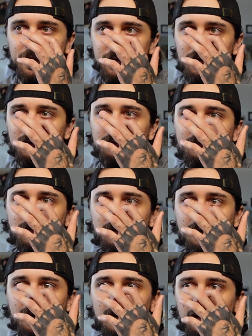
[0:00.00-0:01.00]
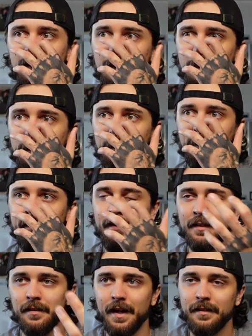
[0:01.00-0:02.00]
and you don't feel uh,
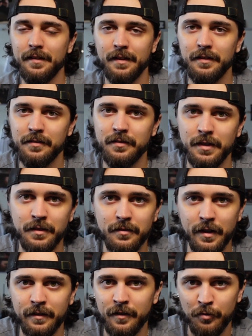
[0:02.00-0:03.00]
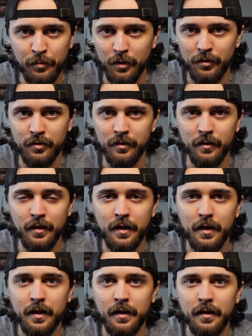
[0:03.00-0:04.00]
neglected in a sense like this person
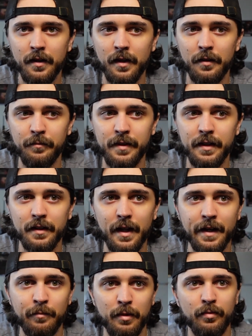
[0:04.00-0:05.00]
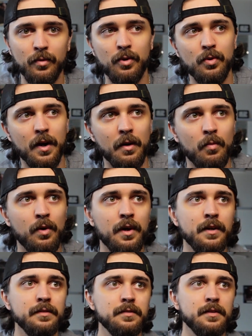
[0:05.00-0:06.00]
um, didn't like me for who I
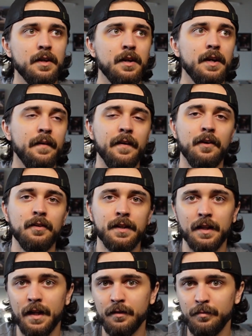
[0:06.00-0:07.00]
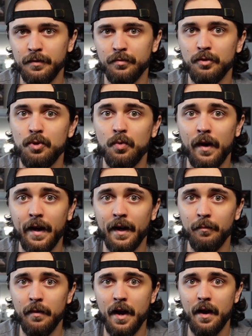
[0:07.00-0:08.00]
was and they only like me for who I
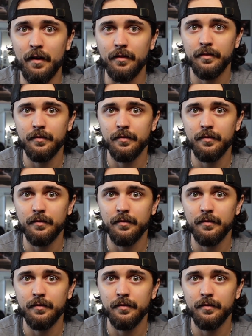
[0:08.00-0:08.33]
am now.